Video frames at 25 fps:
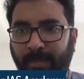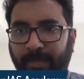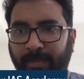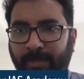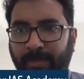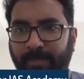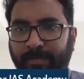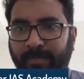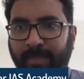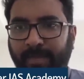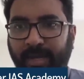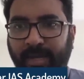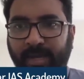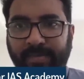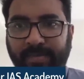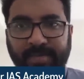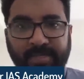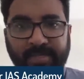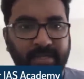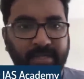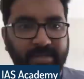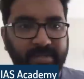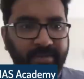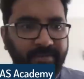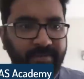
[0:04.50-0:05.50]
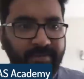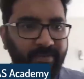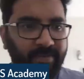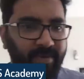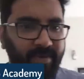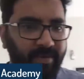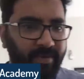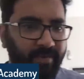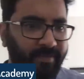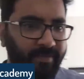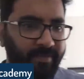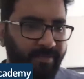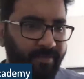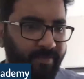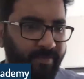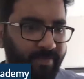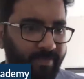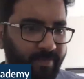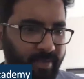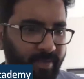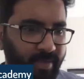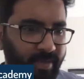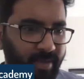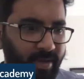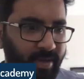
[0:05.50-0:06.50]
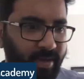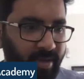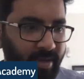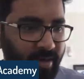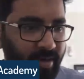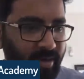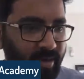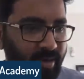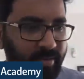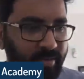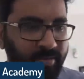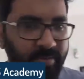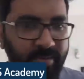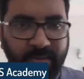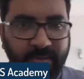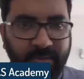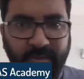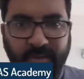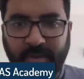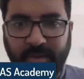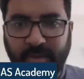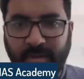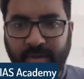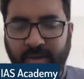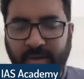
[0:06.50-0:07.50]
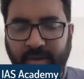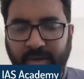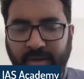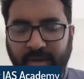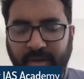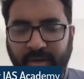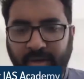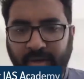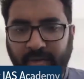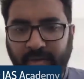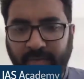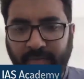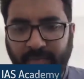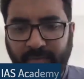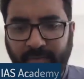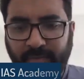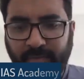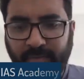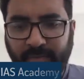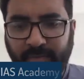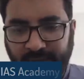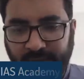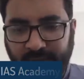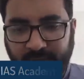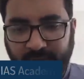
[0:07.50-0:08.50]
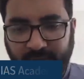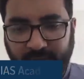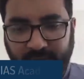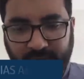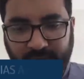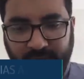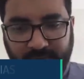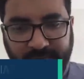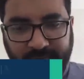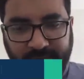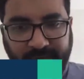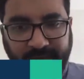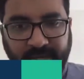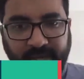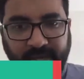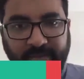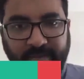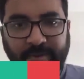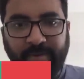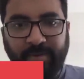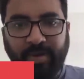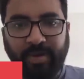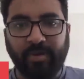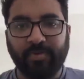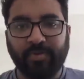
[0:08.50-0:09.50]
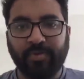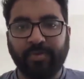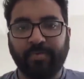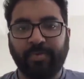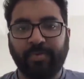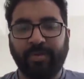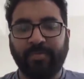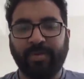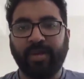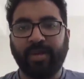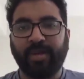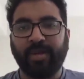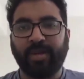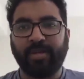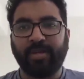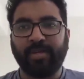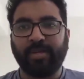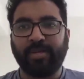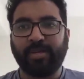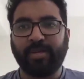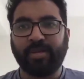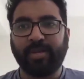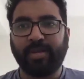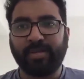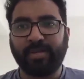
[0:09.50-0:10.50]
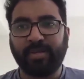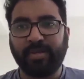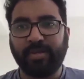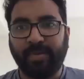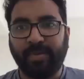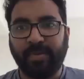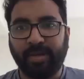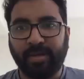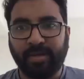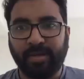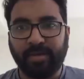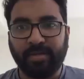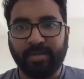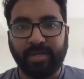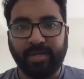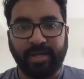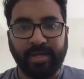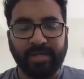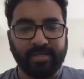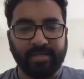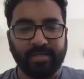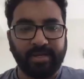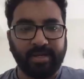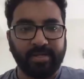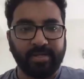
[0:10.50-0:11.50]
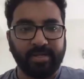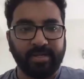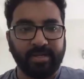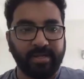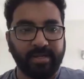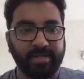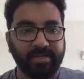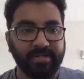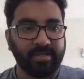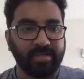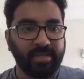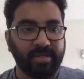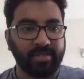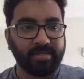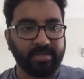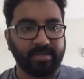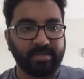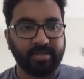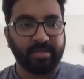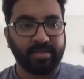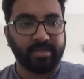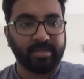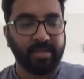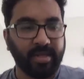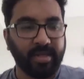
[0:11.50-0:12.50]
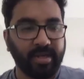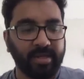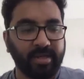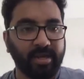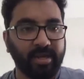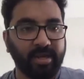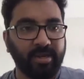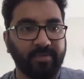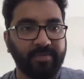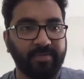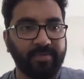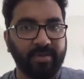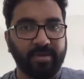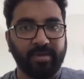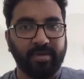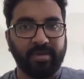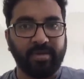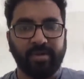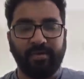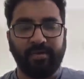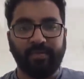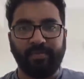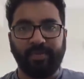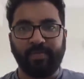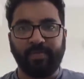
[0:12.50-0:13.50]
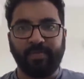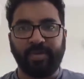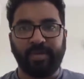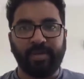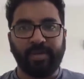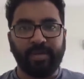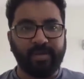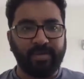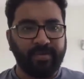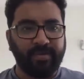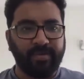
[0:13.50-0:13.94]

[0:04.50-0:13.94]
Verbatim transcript: My name is Asif. I would be uh, speaking about how to prepare in an integrated manner in the next one hundred days. That's the title of the webinar.